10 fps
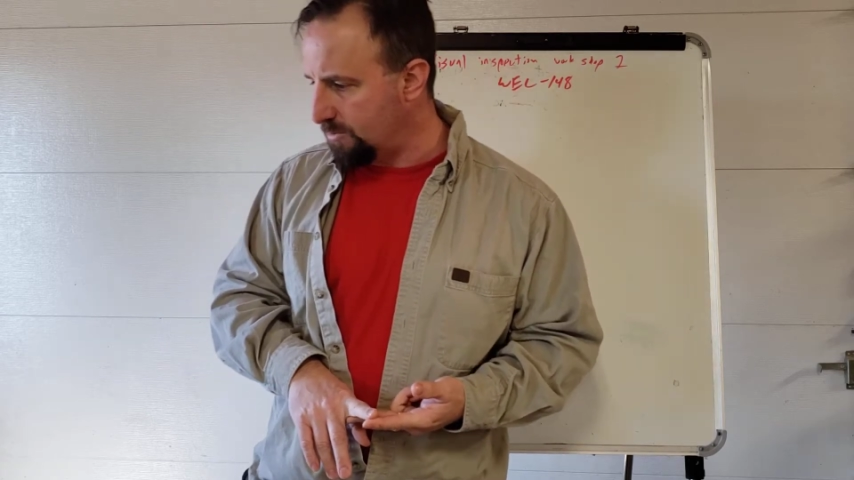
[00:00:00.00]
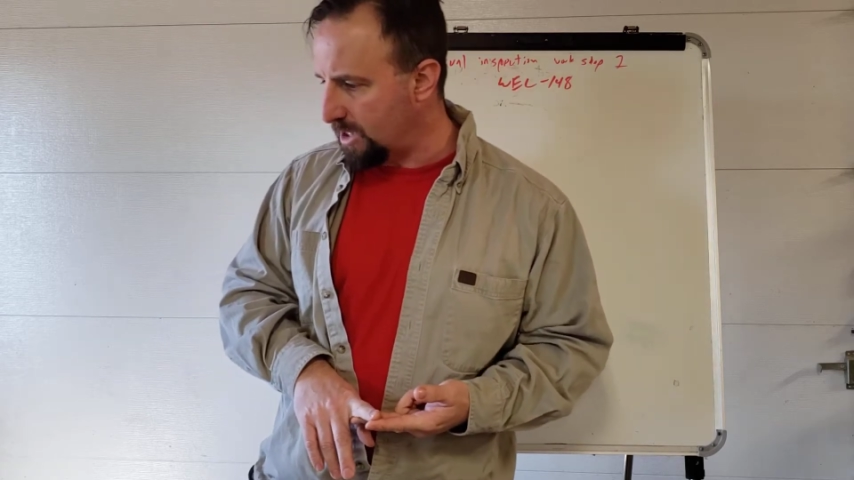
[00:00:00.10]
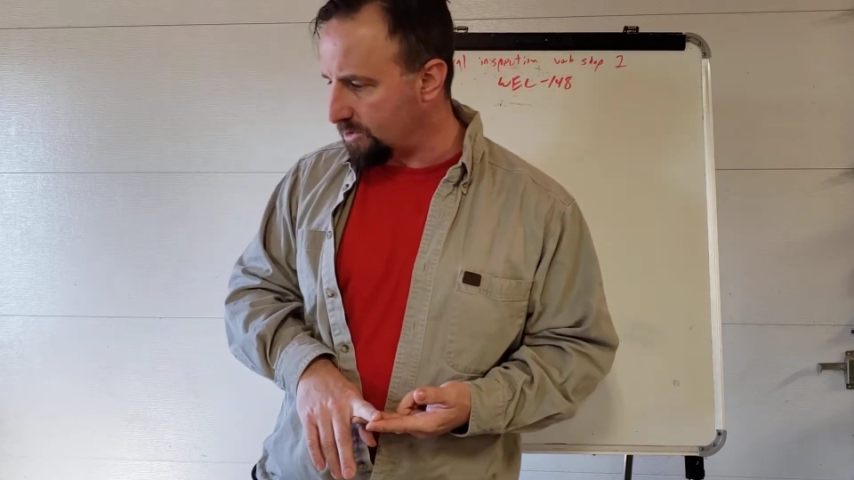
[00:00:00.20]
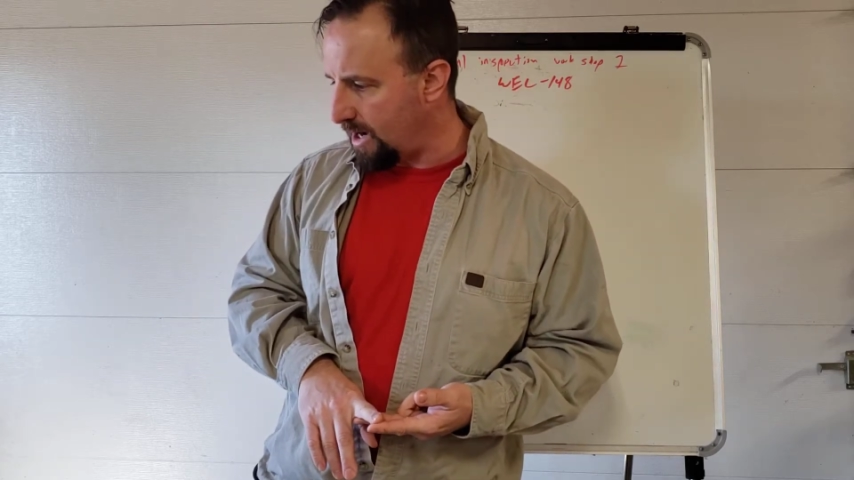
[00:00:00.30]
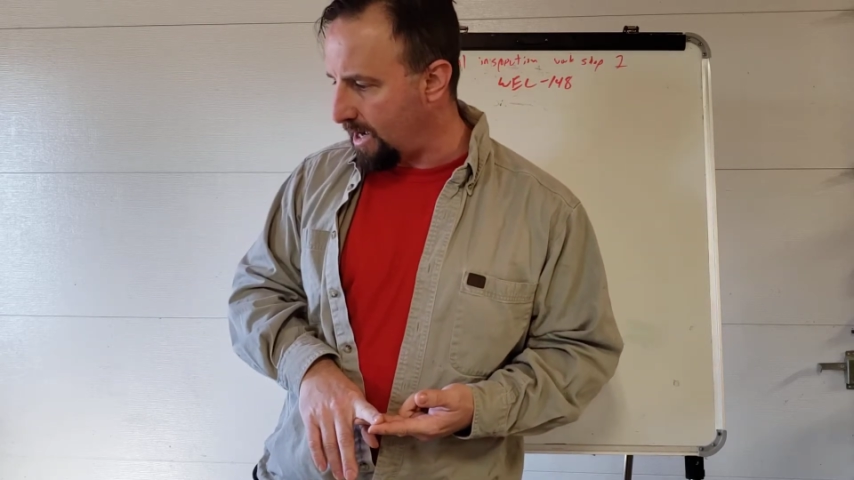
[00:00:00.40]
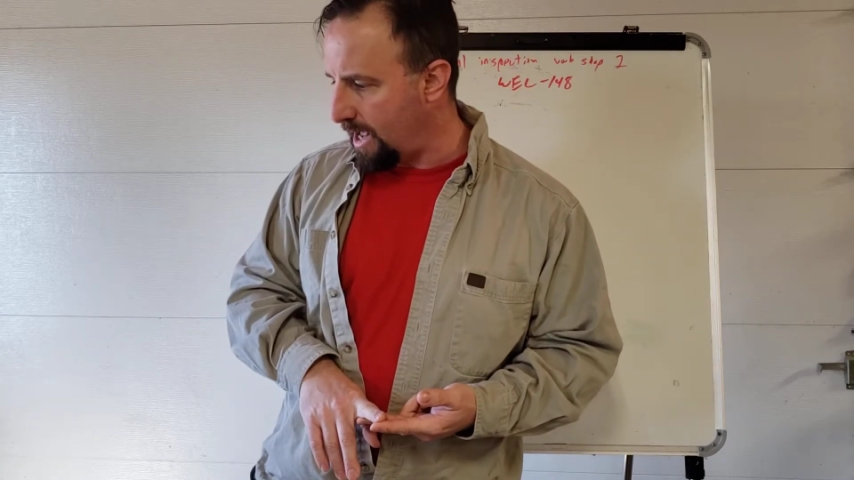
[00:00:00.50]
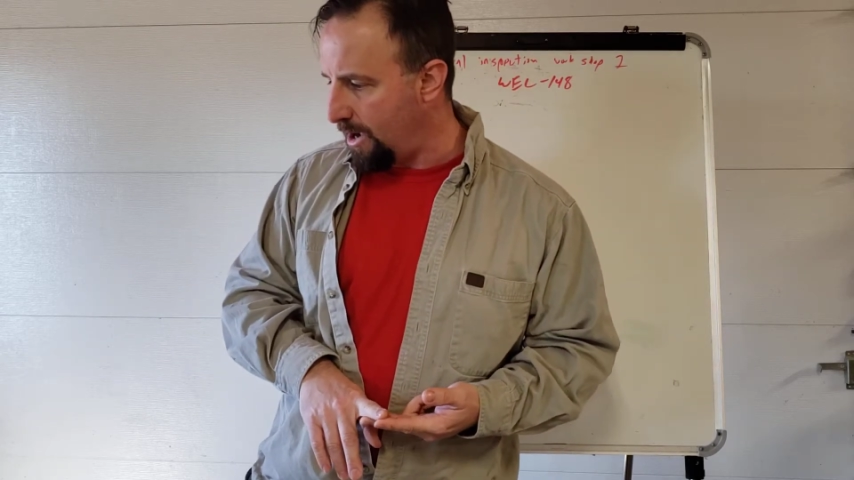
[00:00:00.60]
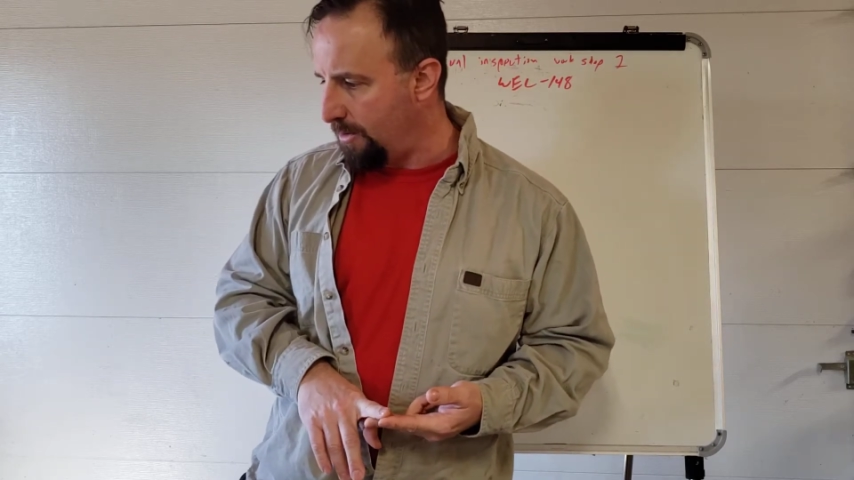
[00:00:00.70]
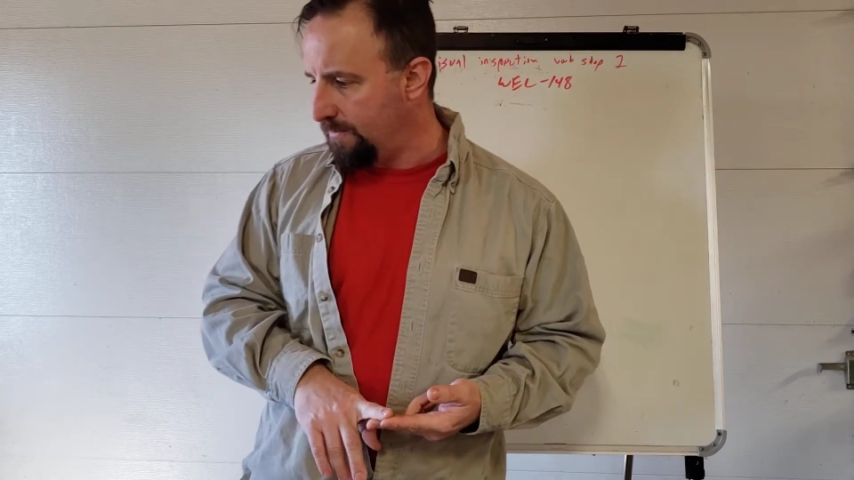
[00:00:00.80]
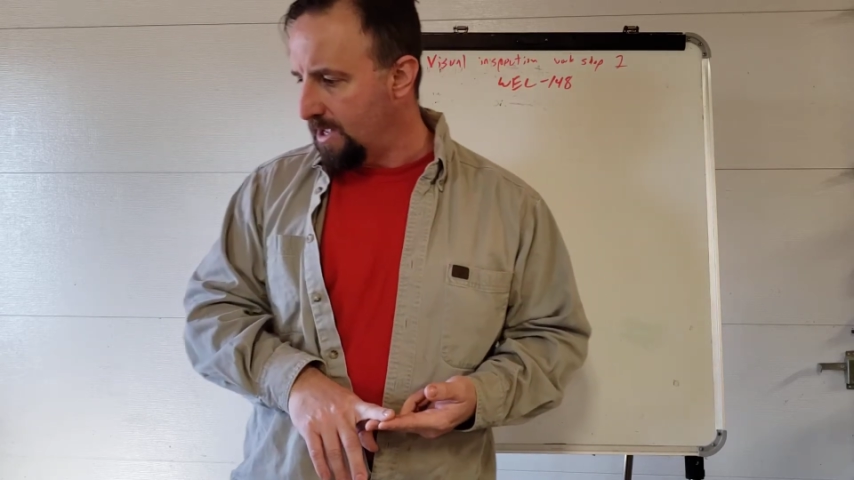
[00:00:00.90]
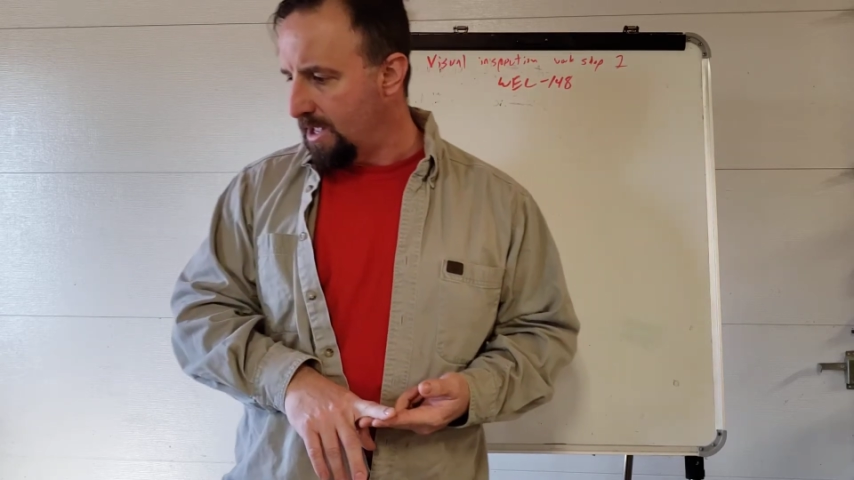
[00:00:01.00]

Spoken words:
much right now.